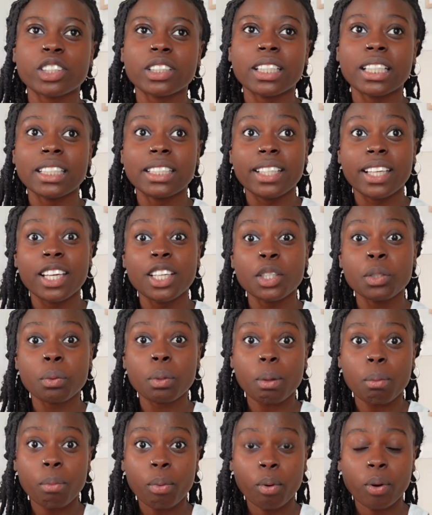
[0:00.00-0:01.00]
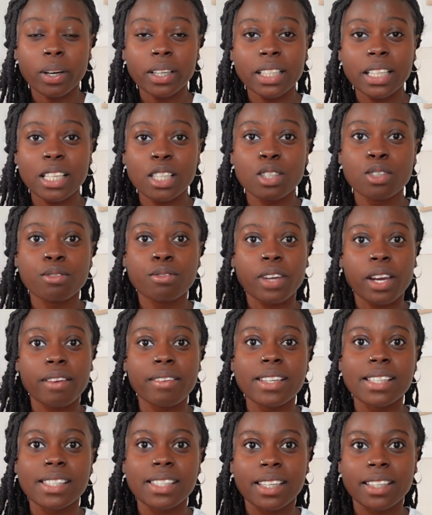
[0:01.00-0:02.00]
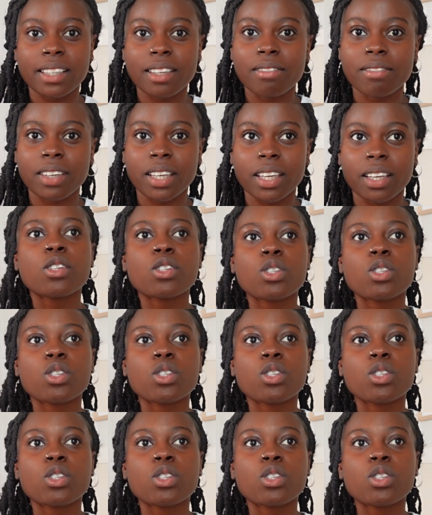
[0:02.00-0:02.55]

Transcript: the day you were born is very significant.